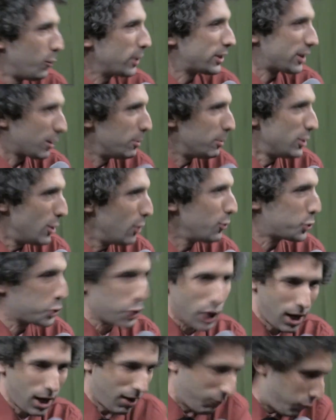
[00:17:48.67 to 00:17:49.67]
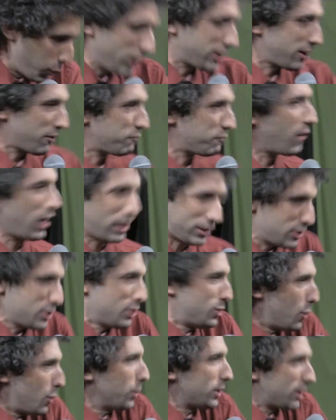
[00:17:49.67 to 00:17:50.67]
with the minutia of what the fuck do
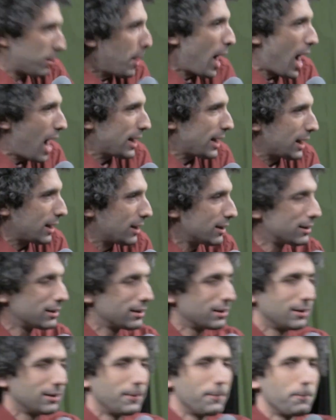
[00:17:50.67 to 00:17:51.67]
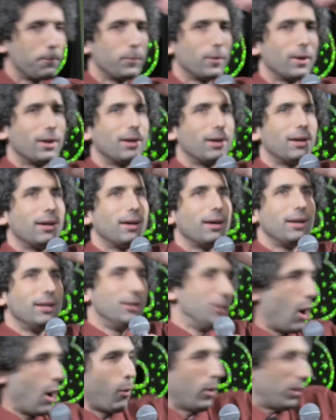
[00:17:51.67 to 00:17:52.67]
you do with the body?
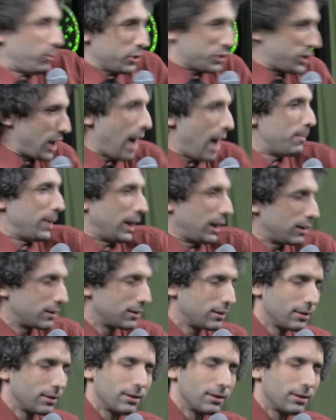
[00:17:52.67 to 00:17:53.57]
No one was coming.